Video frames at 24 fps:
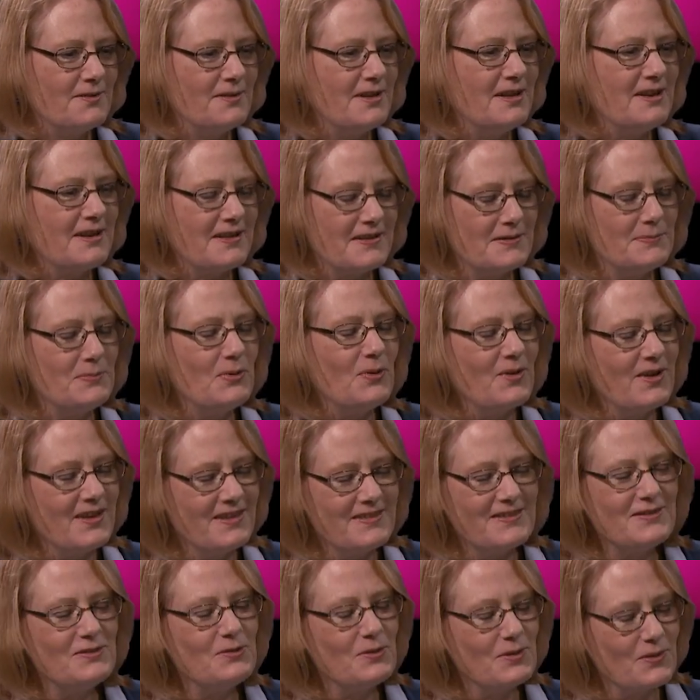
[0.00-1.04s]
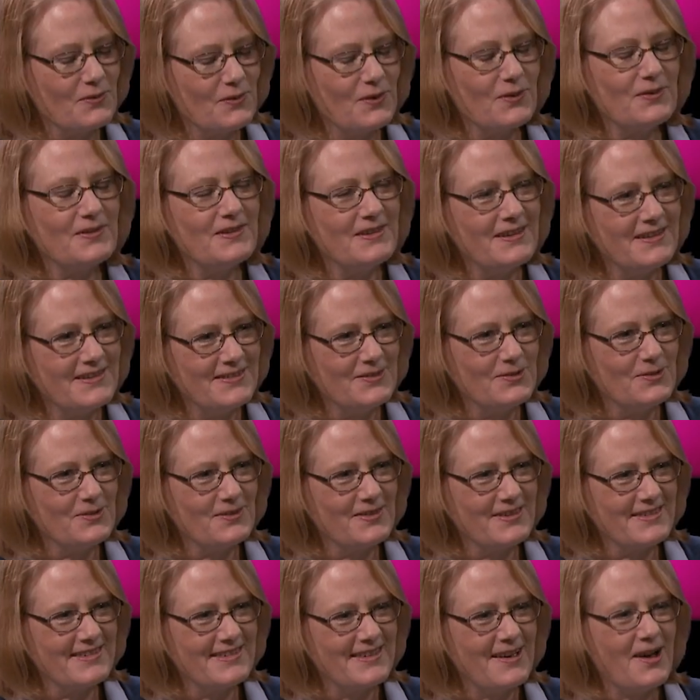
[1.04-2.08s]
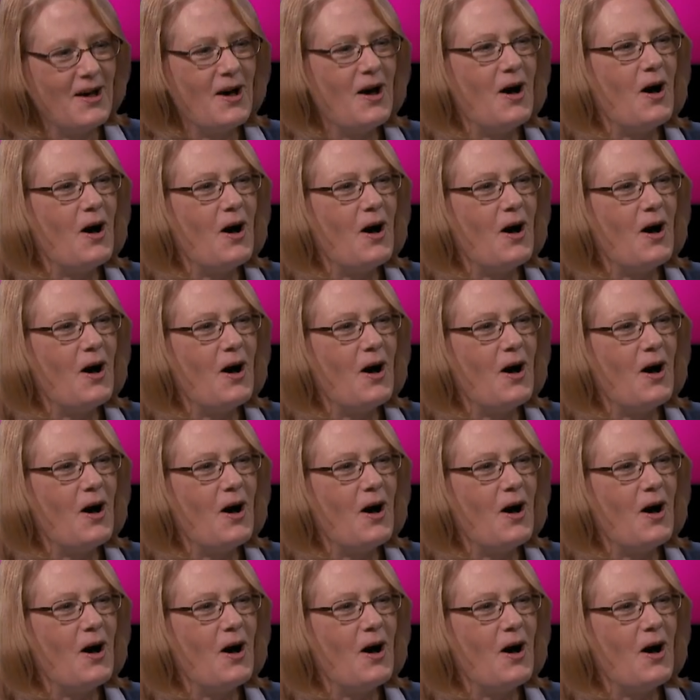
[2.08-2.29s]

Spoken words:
inexperienced university students